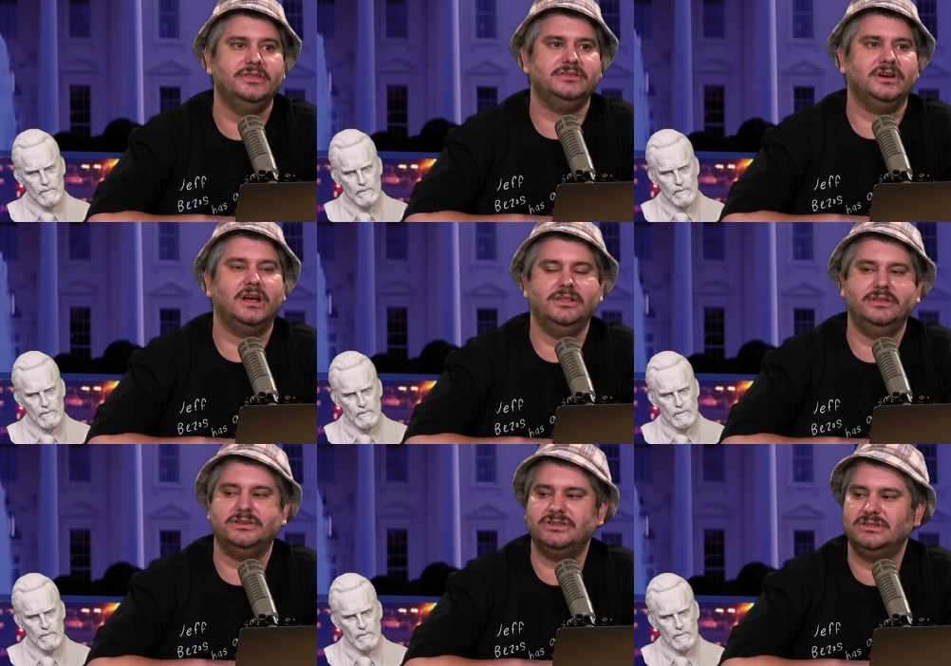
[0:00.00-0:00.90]
Speaker 1: That the, the
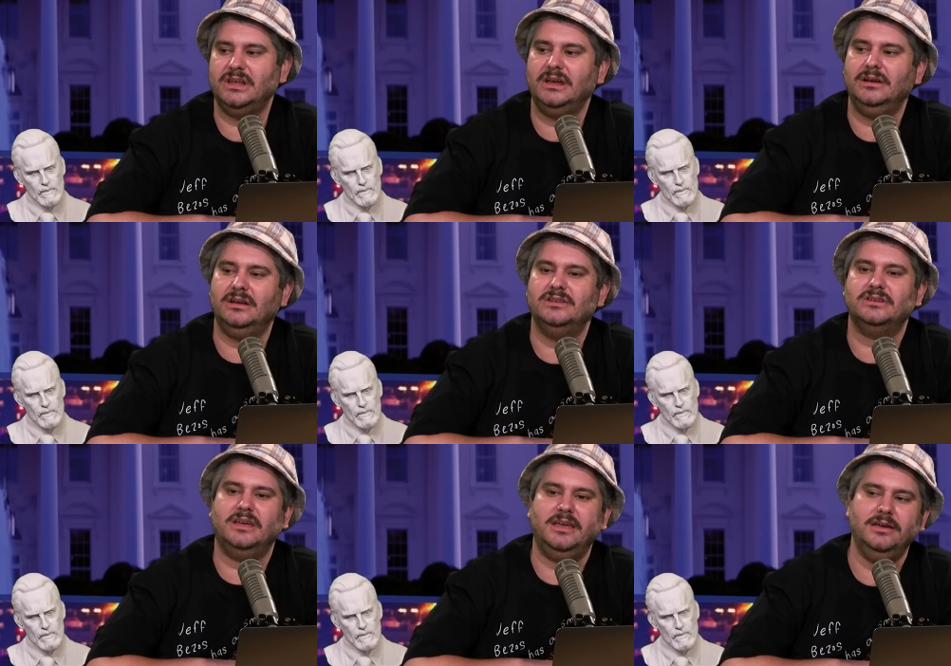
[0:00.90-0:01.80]
state is
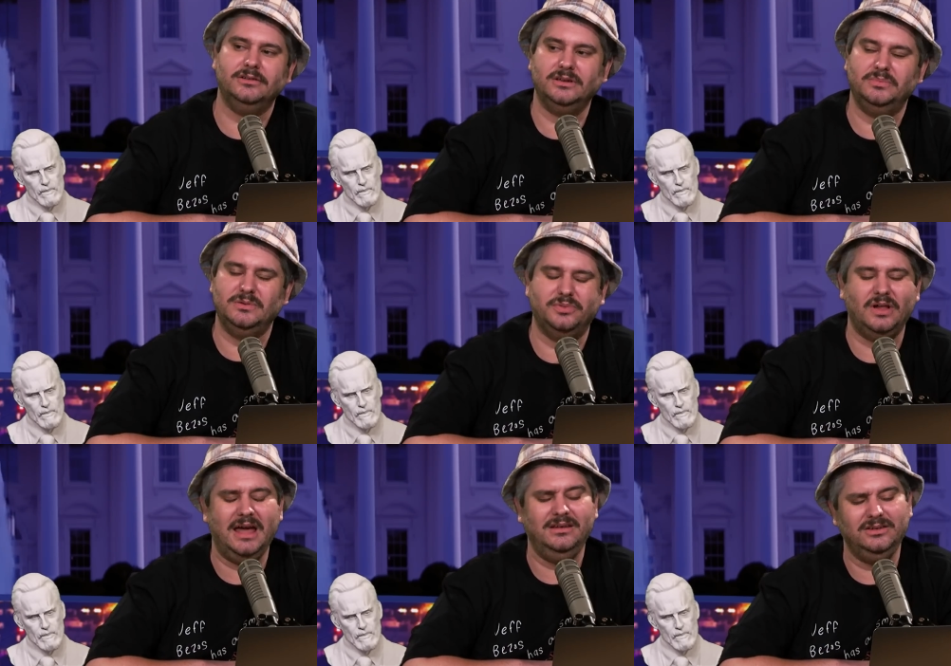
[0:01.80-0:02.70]
killing people.
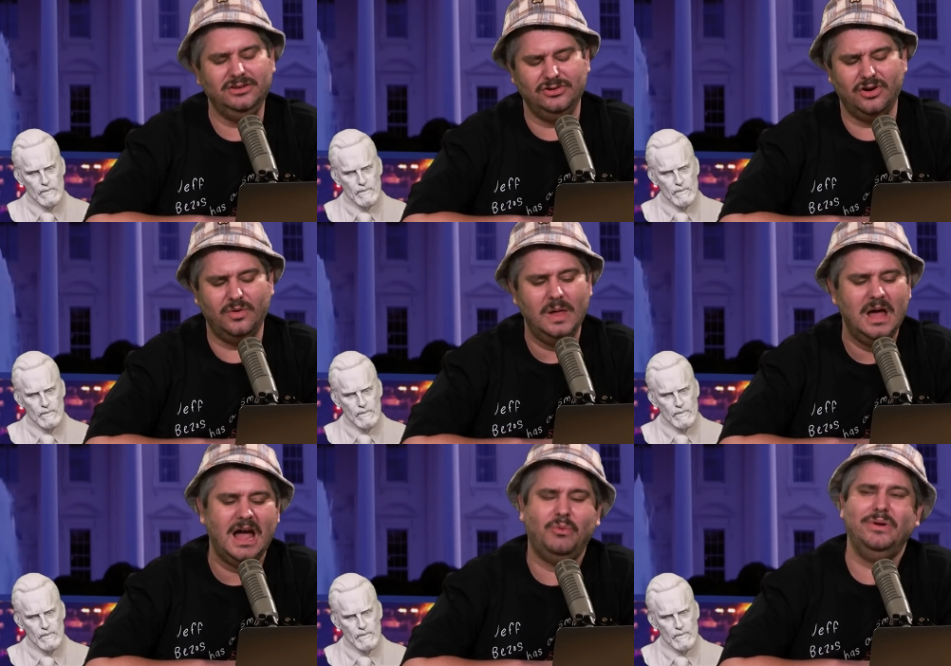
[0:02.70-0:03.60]
And, you know,
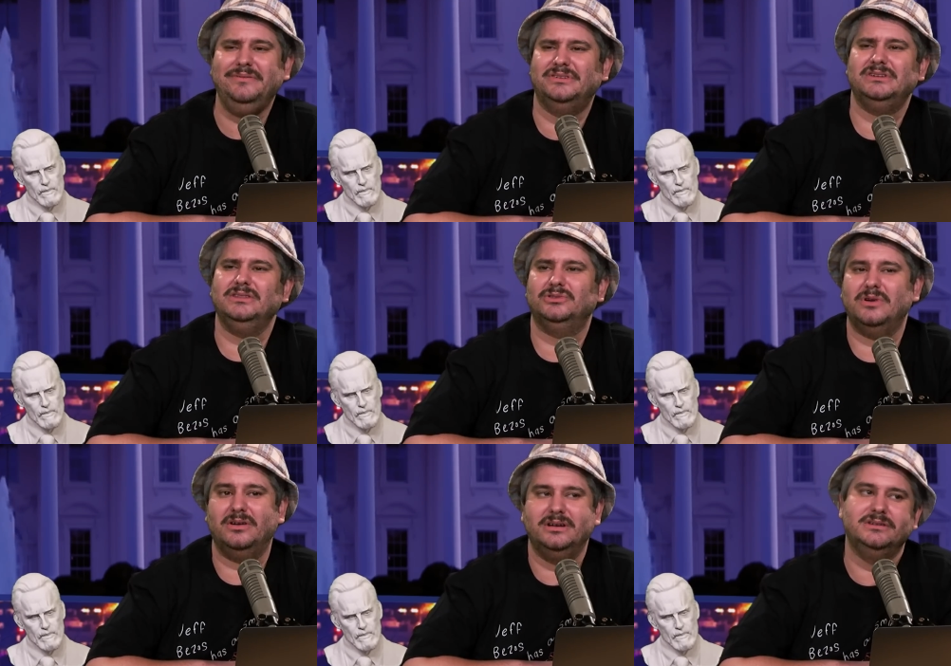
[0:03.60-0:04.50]
we've seen
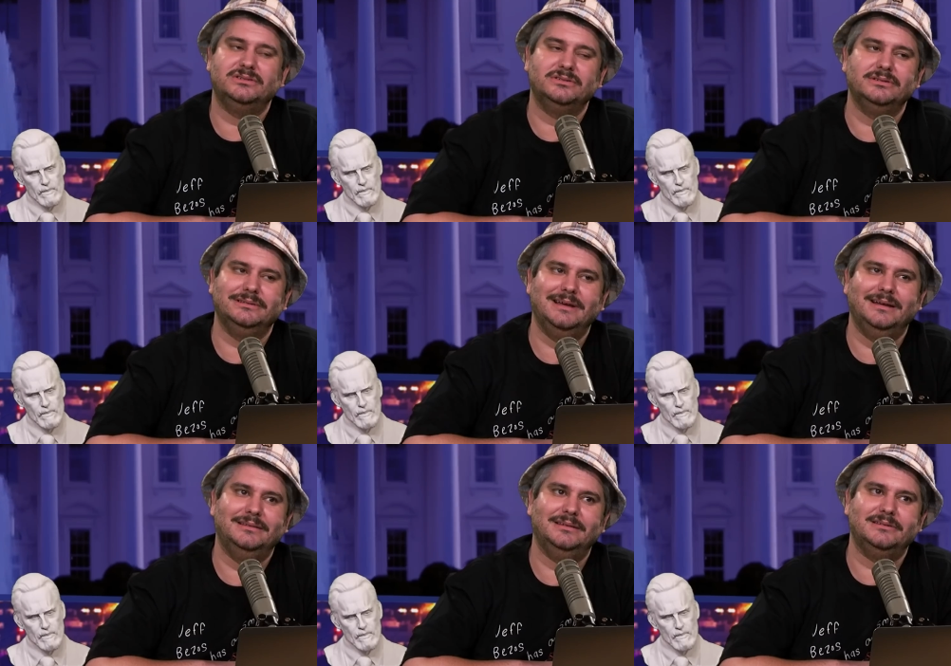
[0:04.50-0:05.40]
throughout history
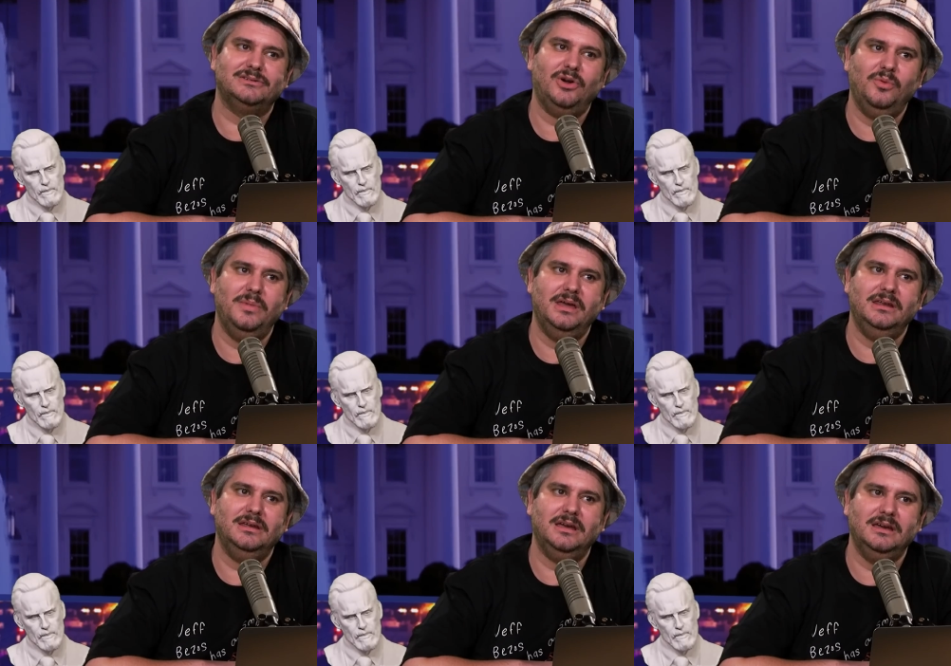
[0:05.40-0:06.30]
that so
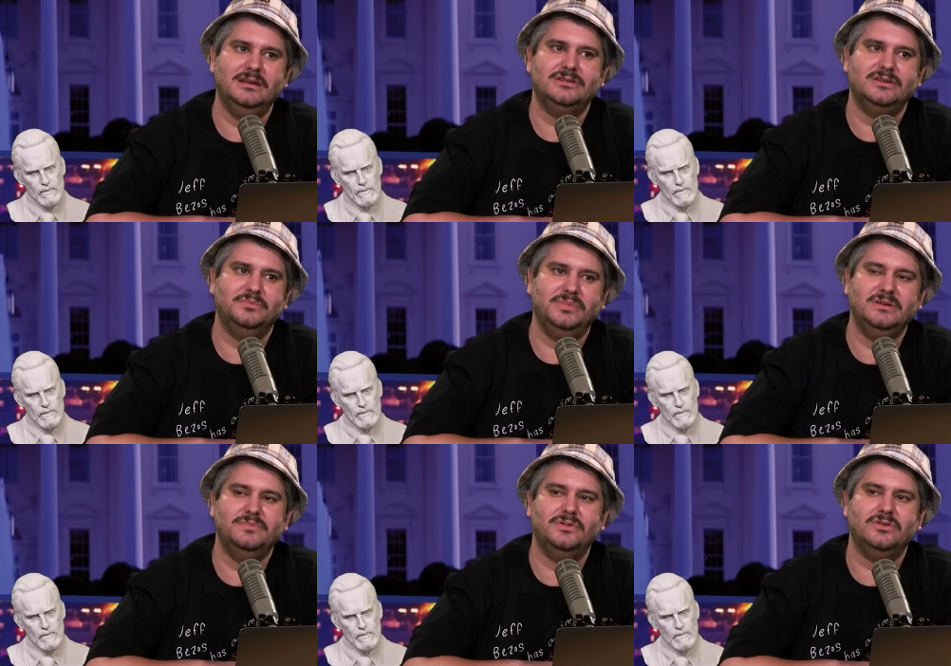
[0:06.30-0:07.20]
many innocent
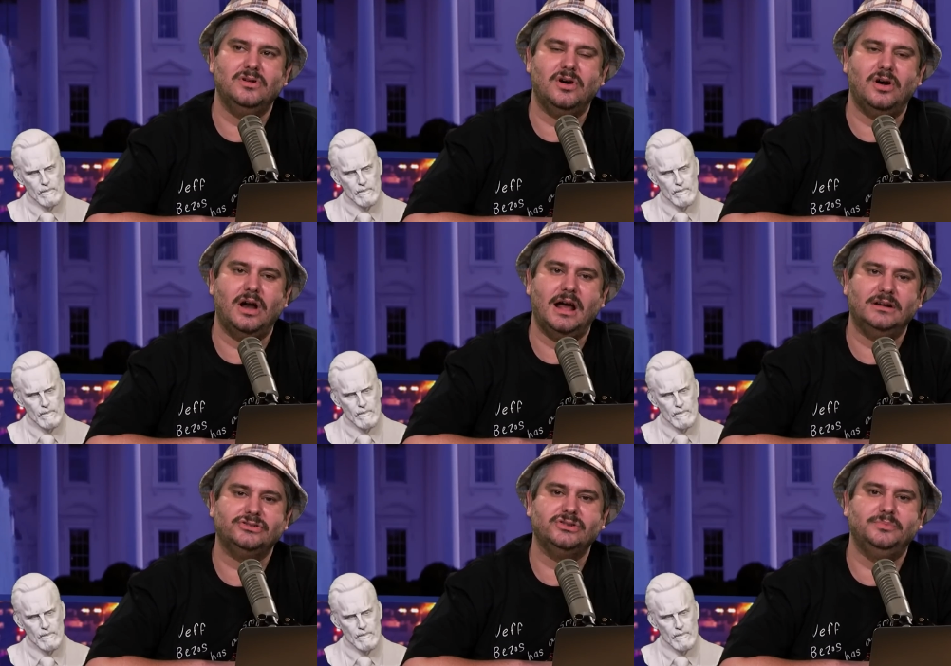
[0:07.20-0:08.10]
people are
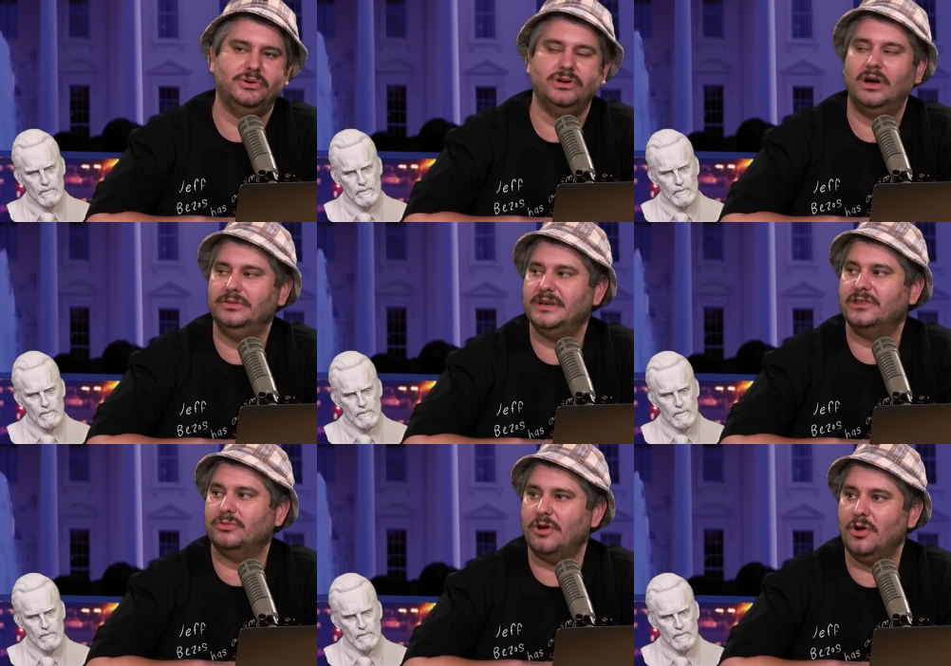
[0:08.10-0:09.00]
actually put on
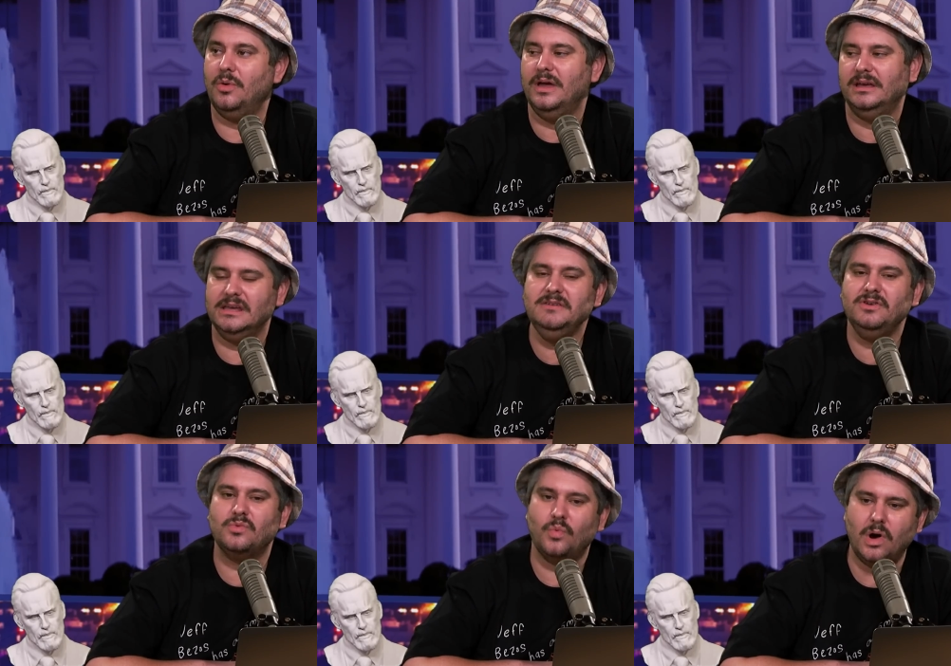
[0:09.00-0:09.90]
death row.
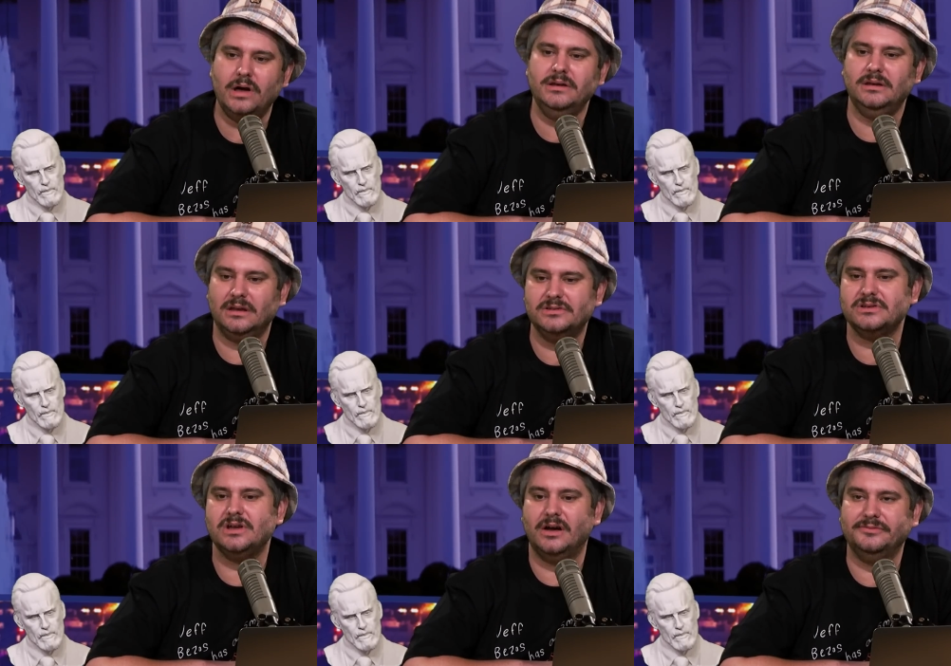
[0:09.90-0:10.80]
Even one is
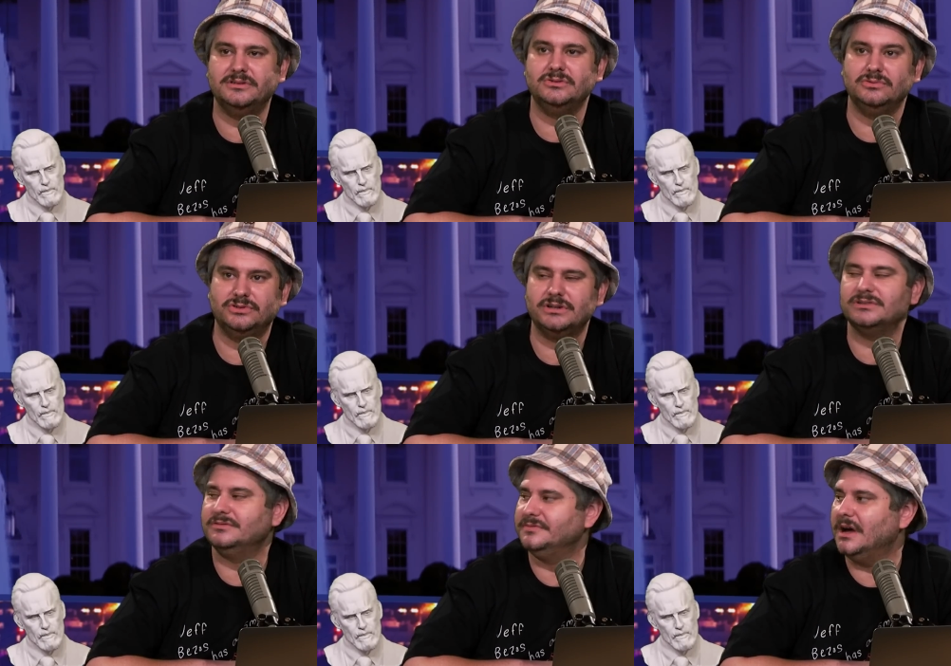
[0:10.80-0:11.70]
enough to
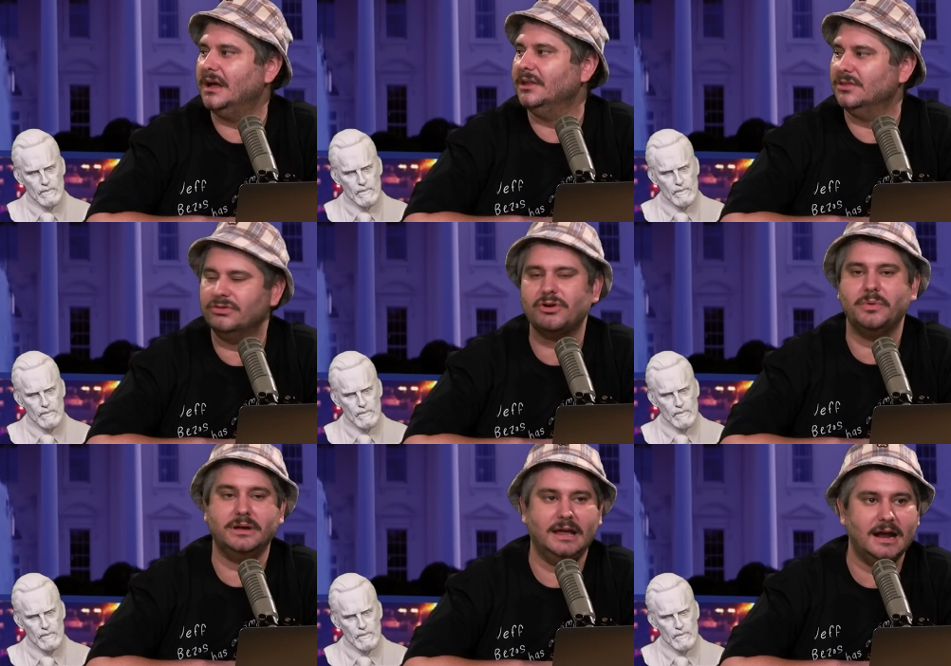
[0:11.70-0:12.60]
justify
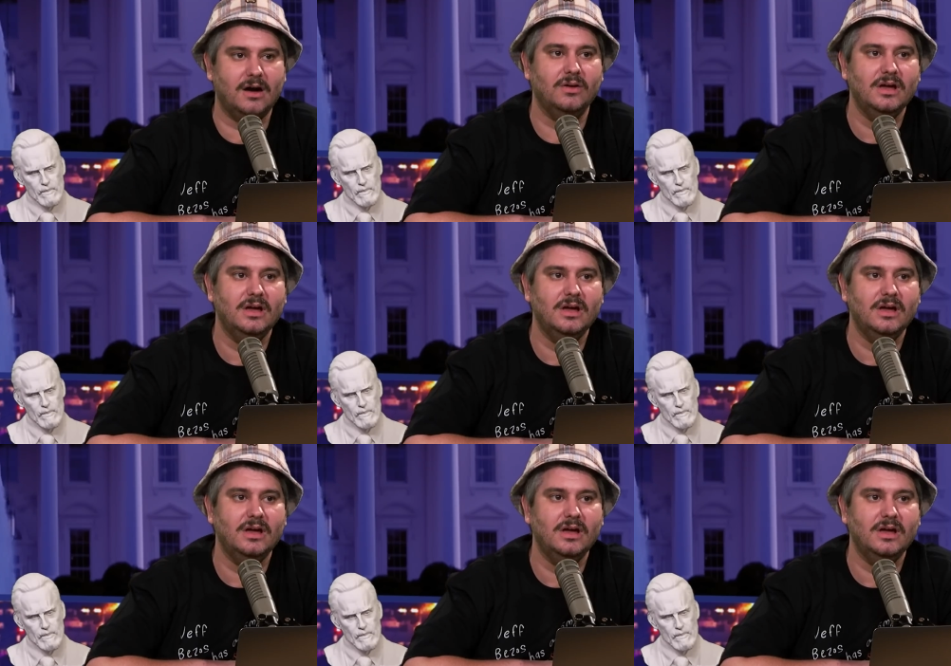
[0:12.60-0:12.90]
throwing it out.